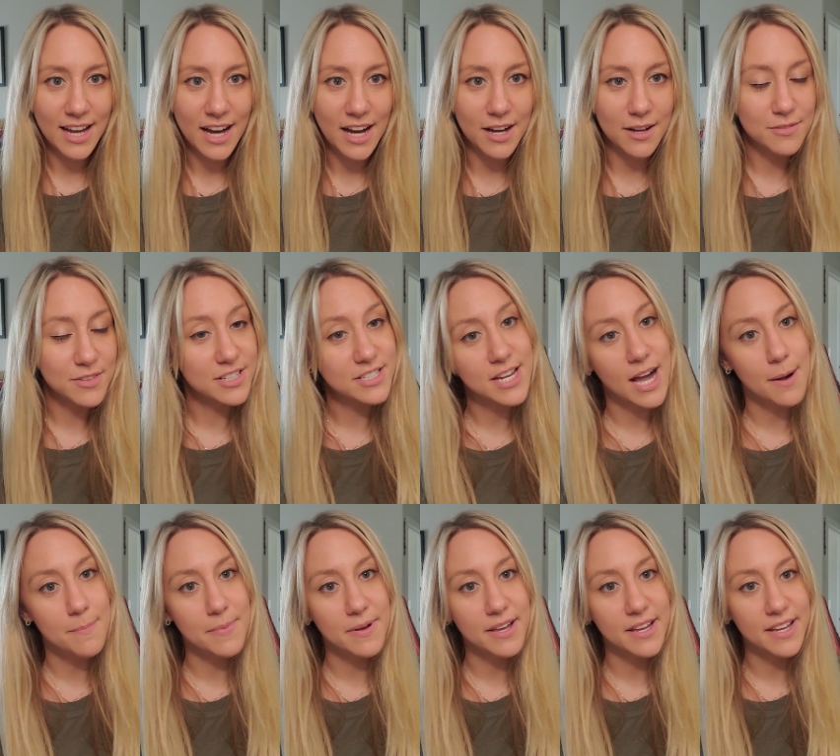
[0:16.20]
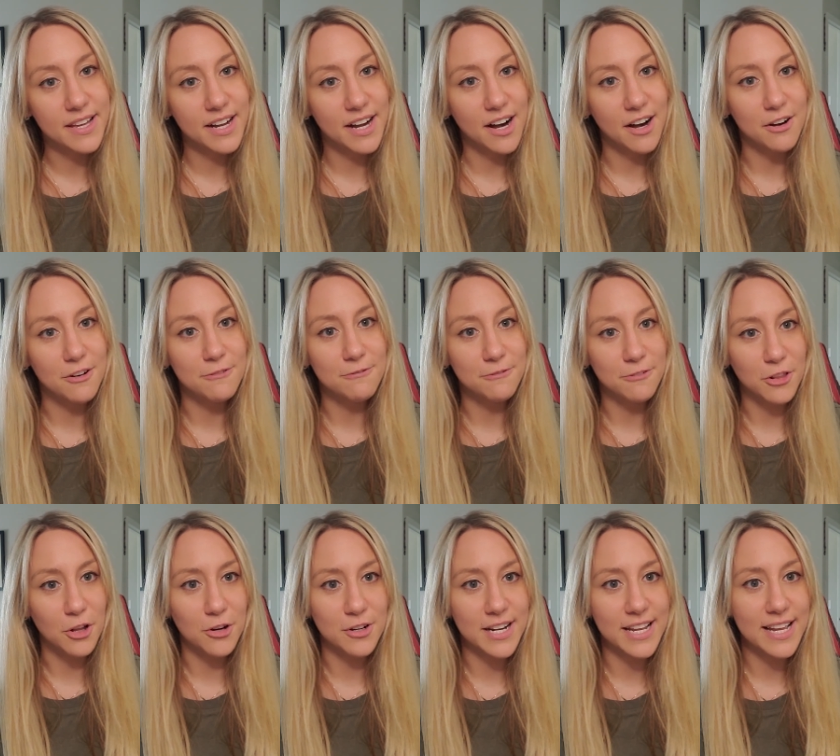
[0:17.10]
um, the topic of
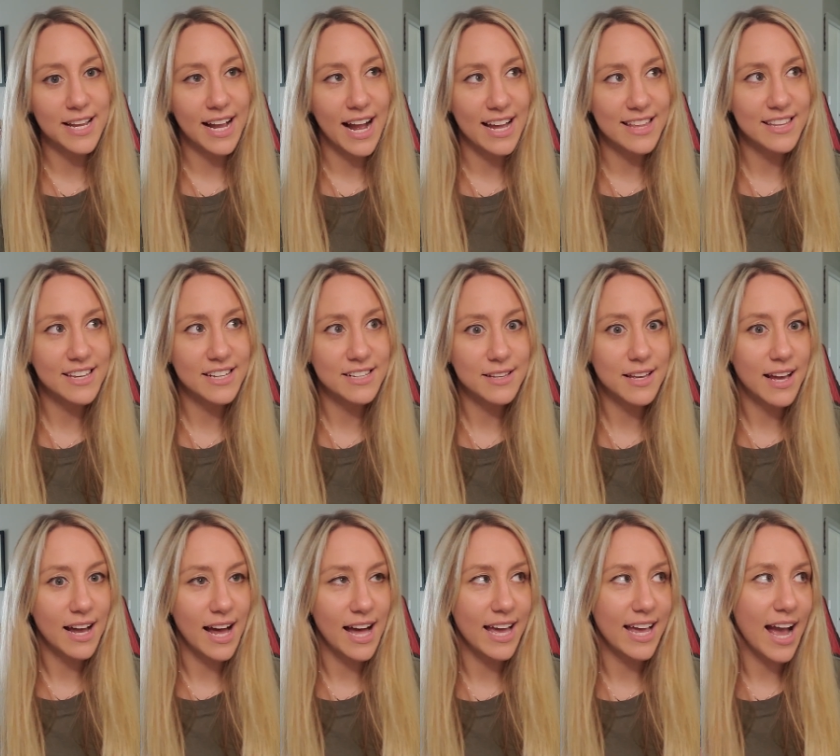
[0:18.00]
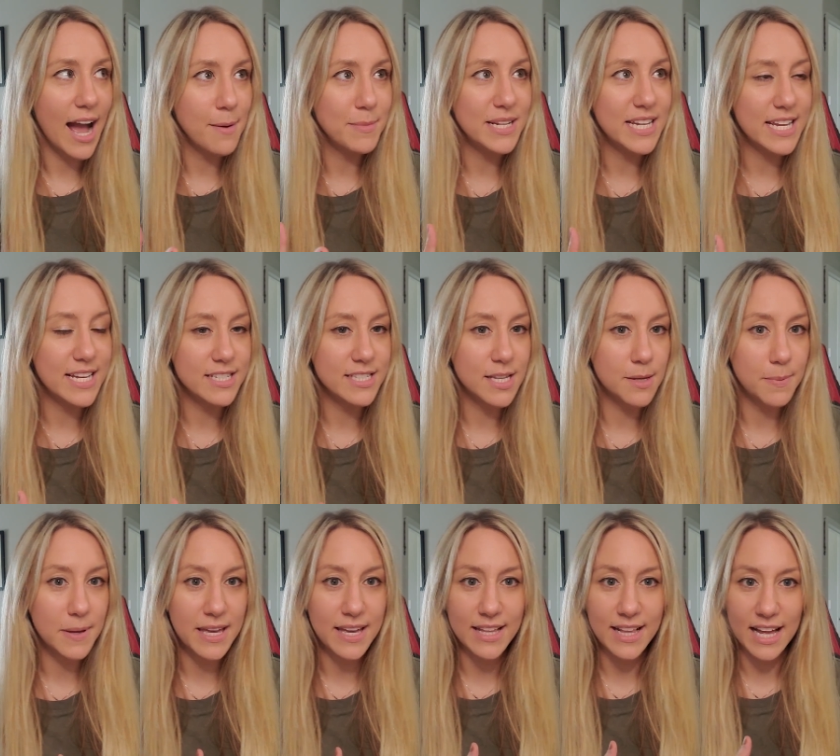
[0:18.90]
flirting. I think like I'm an
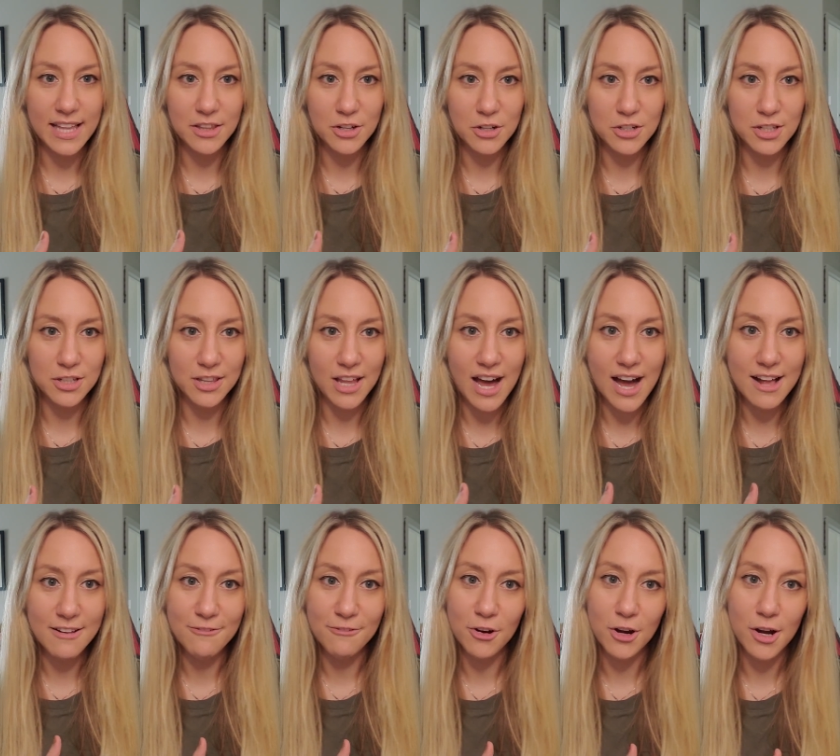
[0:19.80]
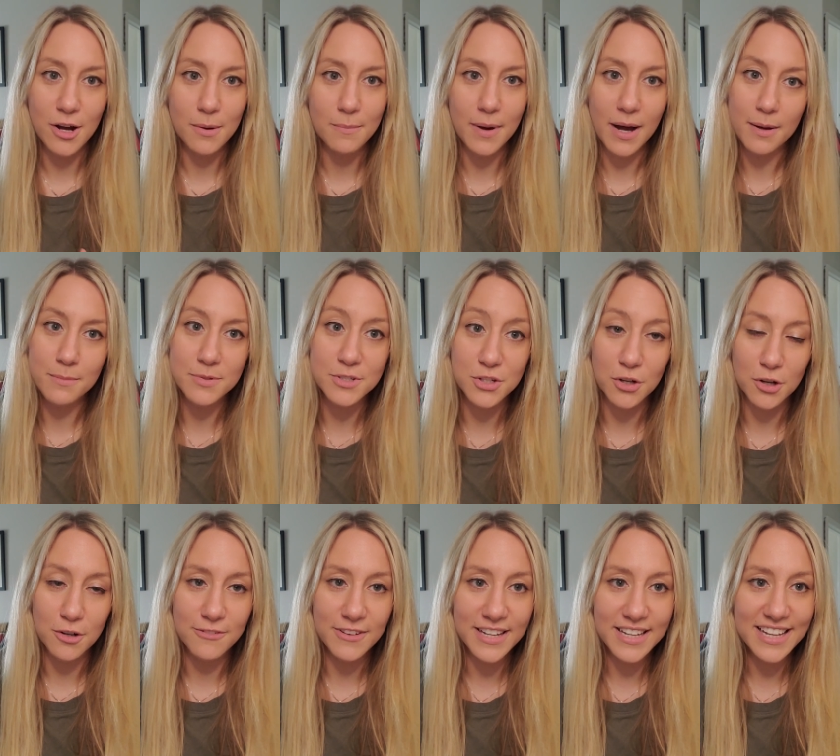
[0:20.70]
ESTP and I learn a lot from
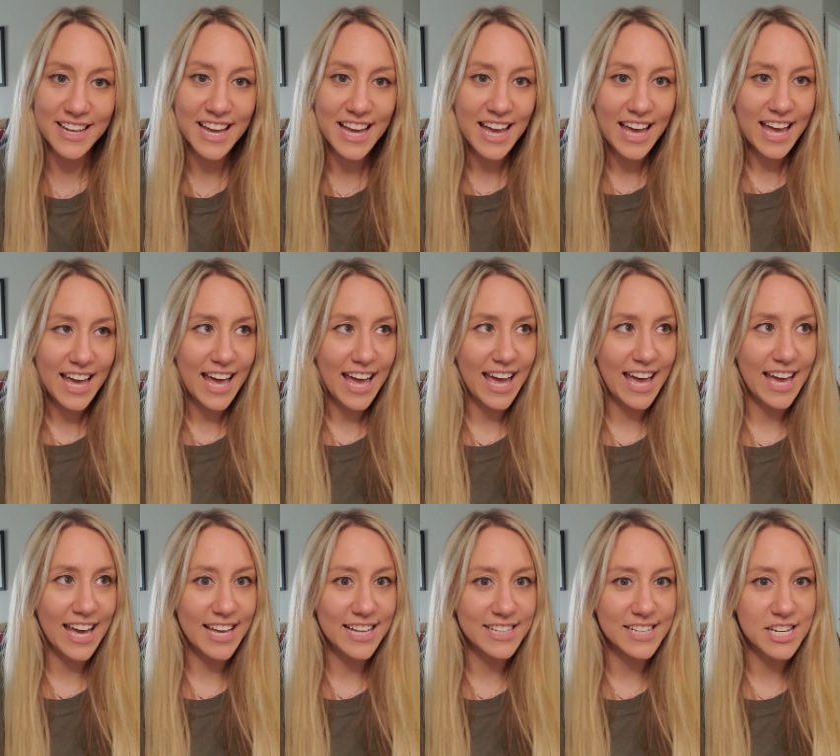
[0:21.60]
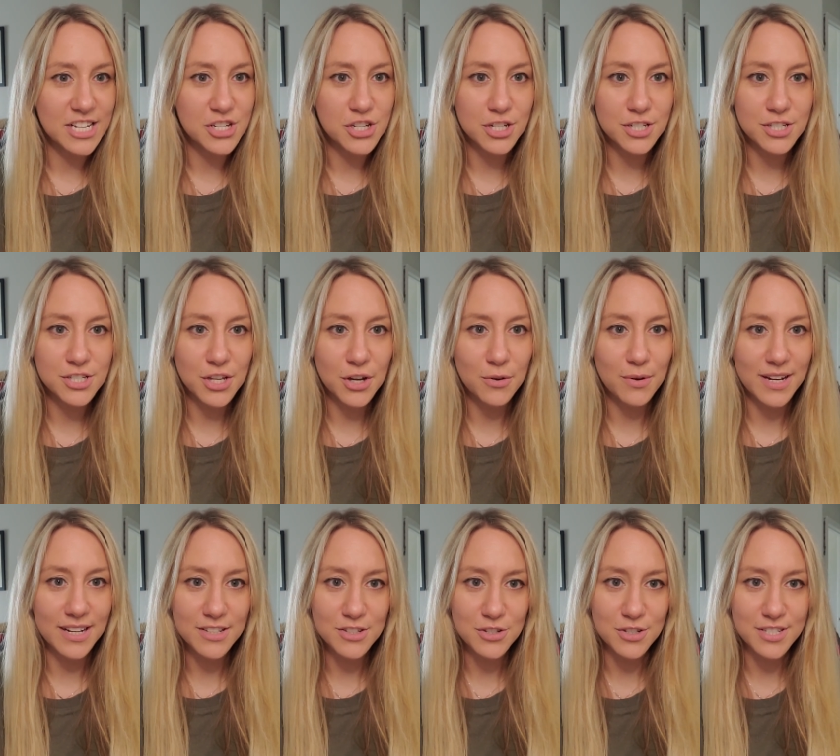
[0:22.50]
observing, and it's just so
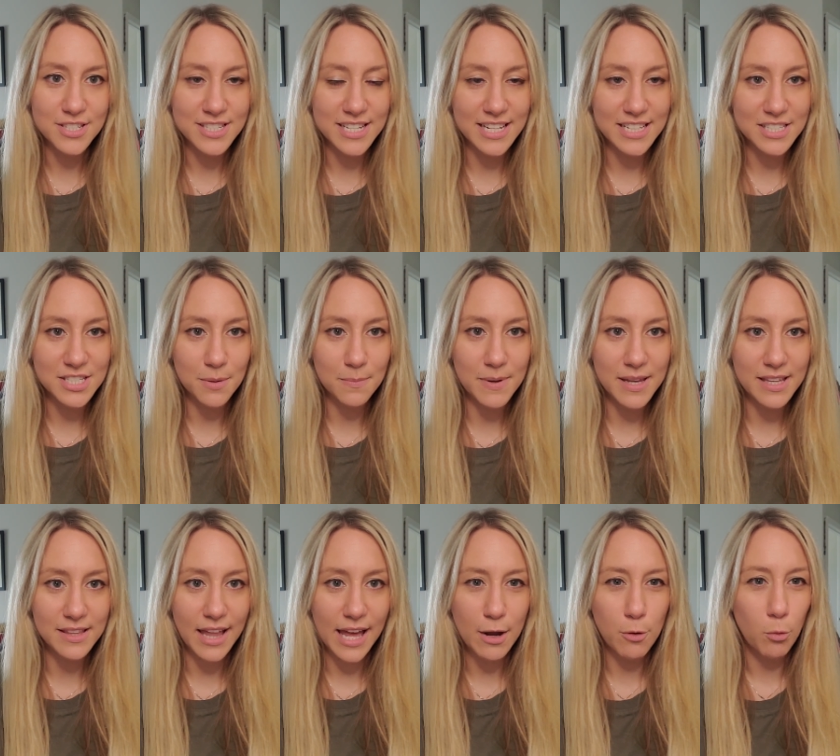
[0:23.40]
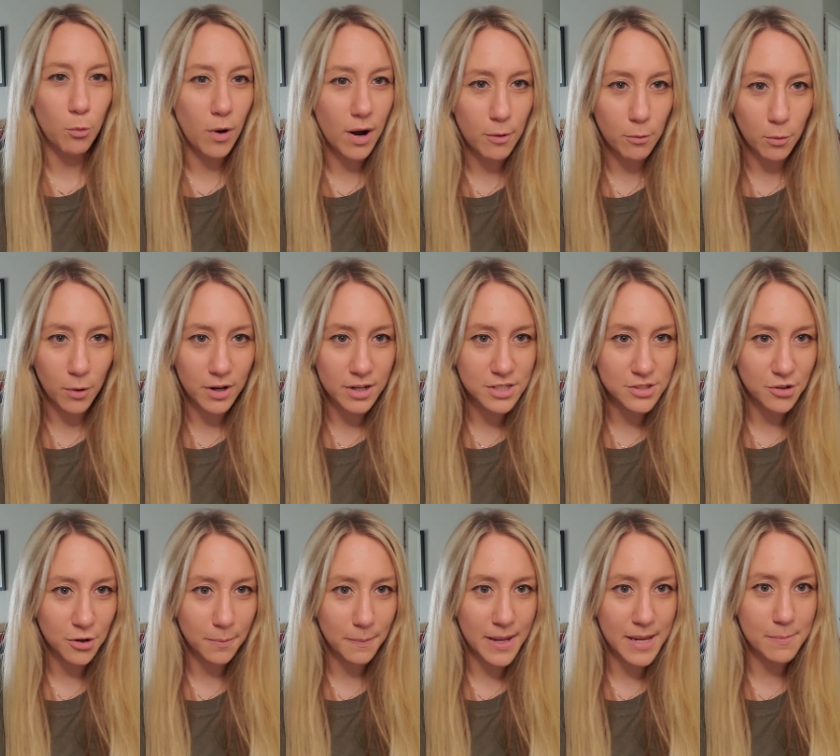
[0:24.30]
interesting to me like what works
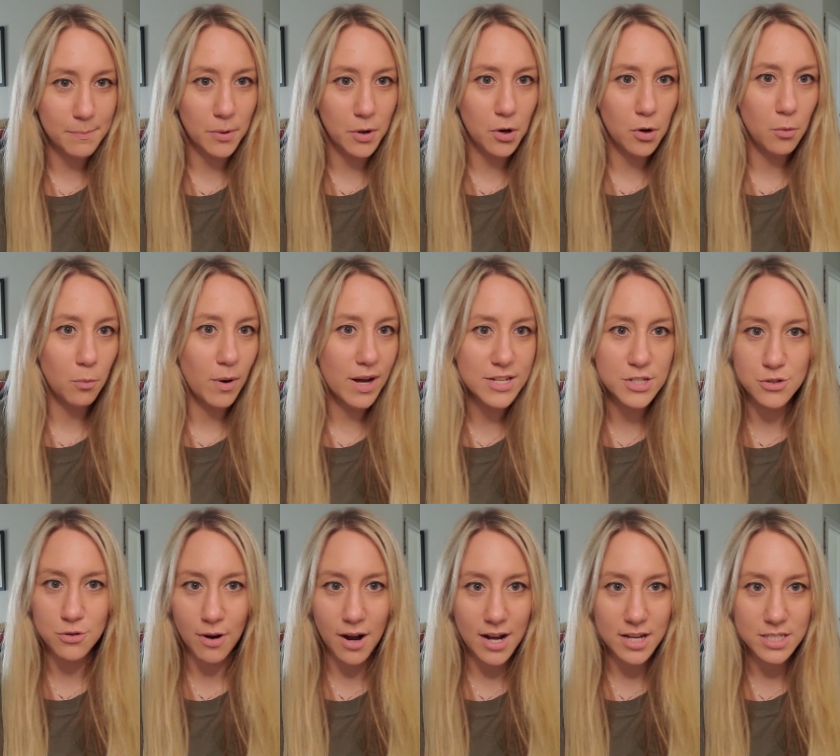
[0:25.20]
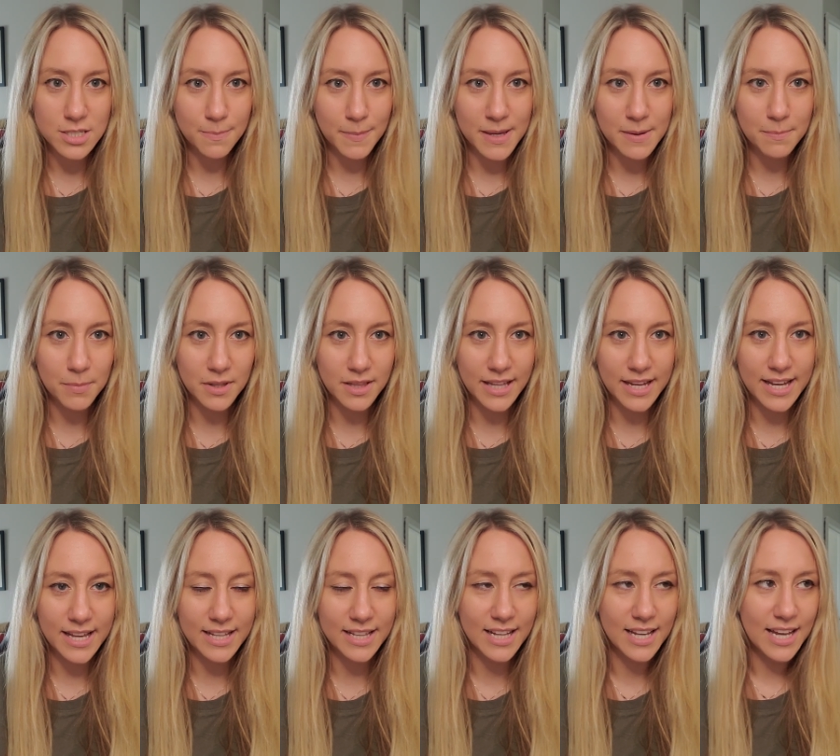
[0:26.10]
for people, what draws people
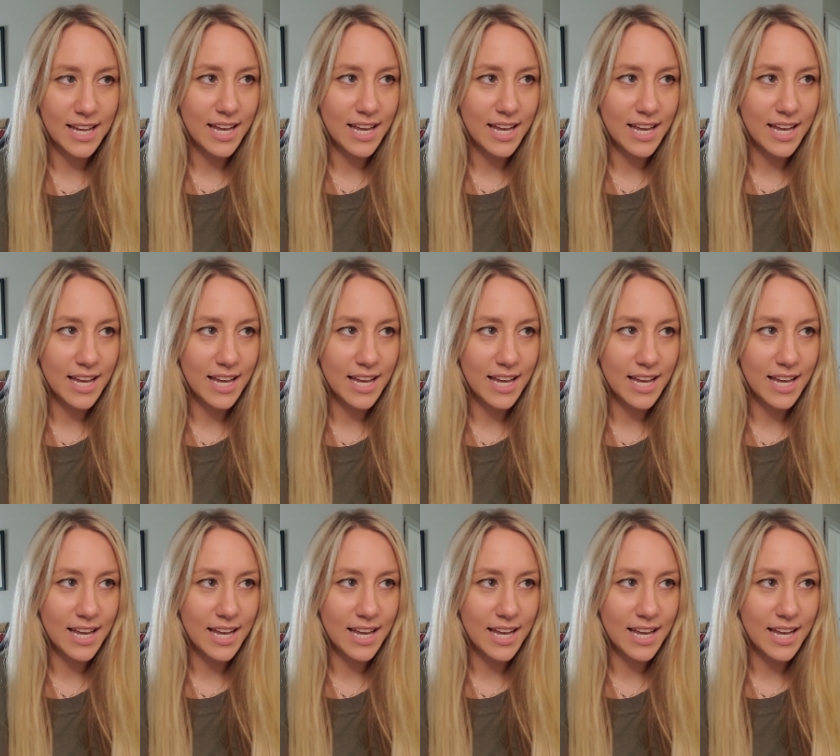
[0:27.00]
in,